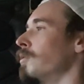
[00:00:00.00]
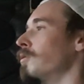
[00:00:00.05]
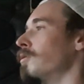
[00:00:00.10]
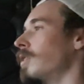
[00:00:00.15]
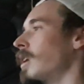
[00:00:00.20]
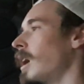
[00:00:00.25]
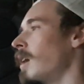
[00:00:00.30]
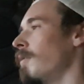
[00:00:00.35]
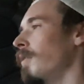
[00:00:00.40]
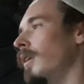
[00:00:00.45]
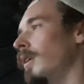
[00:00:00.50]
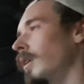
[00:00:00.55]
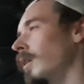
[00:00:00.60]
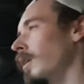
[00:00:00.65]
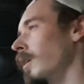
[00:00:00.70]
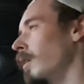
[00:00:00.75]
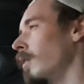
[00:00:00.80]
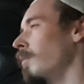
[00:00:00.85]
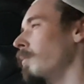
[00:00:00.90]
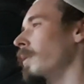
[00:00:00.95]
drive a
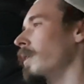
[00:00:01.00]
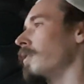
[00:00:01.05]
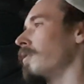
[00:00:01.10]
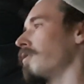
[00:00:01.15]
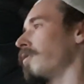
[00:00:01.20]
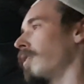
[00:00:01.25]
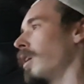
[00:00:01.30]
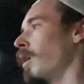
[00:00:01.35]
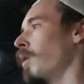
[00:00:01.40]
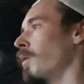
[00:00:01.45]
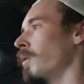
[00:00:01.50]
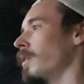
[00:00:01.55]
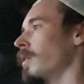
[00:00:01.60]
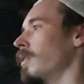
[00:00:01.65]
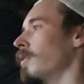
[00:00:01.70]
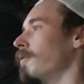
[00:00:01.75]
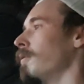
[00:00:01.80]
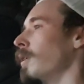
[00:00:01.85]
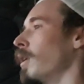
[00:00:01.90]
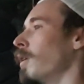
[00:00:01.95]
little bit slower
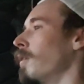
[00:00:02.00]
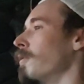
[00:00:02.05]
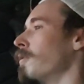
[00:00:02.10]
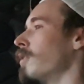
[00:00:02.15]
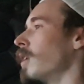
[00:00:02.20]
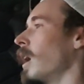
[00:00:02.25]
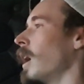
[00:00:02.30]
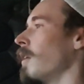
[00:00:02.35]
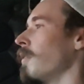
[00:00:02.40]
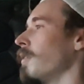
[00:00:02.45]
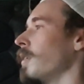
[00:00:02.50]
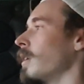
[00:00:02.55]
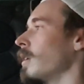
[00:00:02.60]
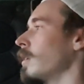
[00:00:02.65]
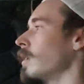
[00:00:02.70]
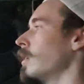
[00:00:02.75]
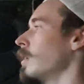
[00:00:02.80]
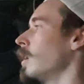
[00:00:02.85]
than the flow of traffic.